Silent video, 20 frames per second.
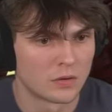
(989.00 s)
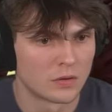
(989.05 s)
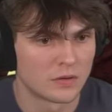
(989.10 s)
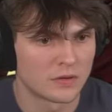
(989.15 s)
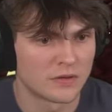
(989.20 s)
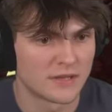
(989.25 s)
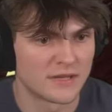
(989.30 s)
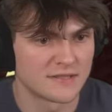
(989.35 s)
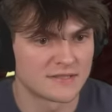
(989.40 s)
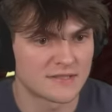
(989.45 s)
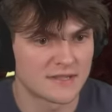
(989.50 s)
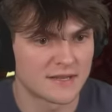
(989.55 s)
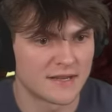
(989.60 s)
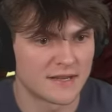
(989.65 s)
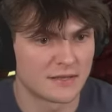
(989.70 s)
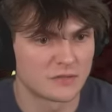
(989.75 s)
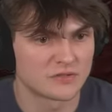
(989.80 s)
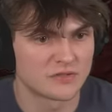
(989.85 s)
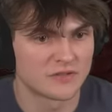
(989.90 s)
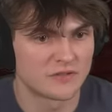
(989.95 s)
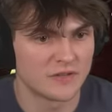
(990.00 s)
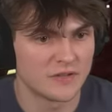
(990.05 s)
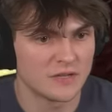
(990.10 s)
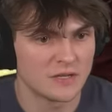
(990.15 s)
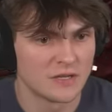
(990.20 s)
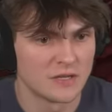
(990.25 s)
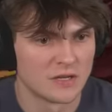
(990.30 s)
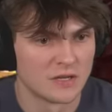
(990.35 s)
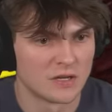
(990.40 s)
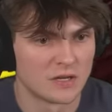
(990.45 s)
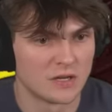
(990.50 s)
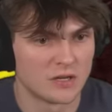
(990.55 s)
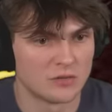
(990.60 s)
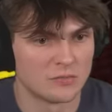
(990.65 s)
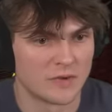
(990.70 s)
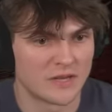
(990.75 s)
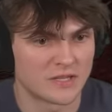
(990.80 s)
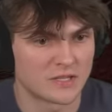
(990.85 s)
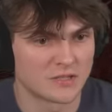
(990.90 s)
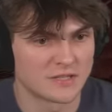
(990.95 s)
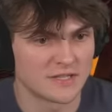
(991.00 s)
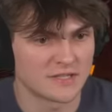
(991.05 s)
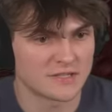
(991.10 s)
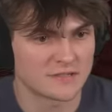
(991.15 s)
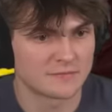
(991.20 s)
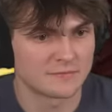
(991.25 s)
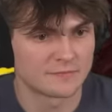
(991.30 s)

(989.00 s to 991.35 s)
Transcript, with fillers: Get out of here. Oh my goodness.